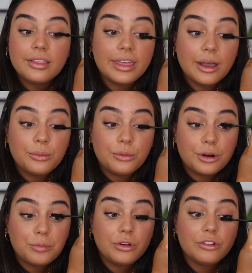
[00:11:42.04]
that
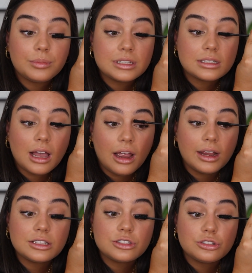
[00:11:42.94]
waterproof
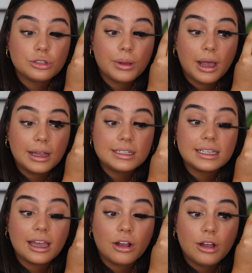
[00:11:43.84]
mascara is super hard to
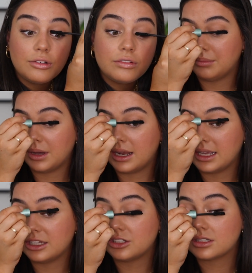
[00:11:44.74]
get off, but
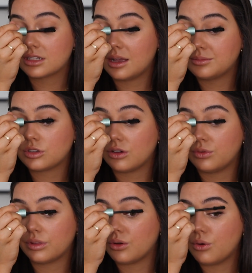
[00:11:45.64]
it just comes off
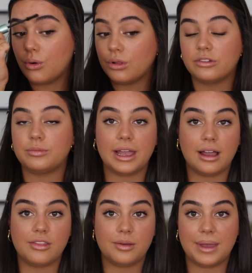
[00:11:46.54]
with all of my
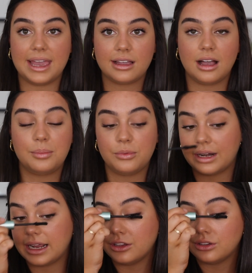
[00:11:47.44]
other makeup when
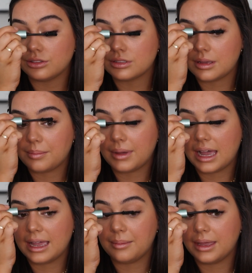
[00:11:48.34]
I use
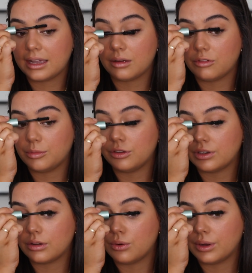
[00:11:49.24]
my makeup
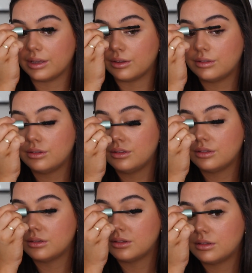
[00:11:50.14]
removing oil.
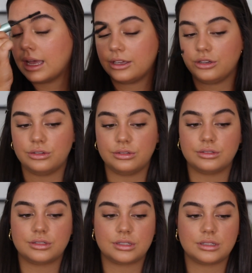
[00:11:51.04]
I
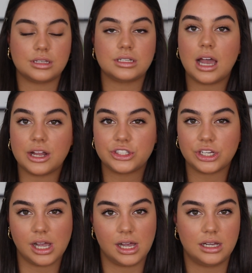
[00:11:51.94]
use the
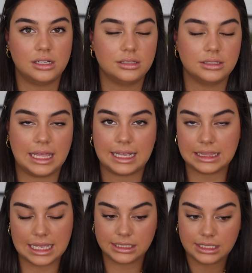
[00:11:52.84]
Toucher like
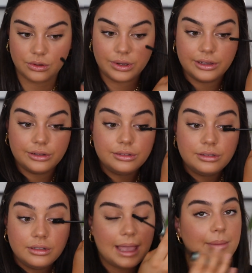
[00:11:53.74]
cleansing
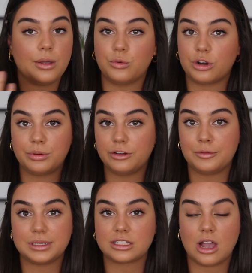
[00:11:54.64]
oil, and my waterproof
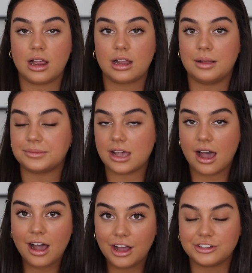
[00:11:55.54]
mascara comes
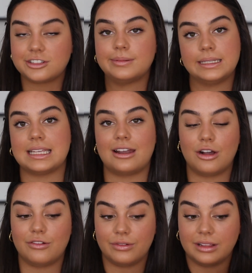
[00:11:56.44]
100%
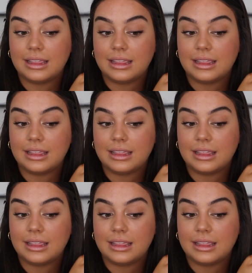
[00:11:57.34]
off with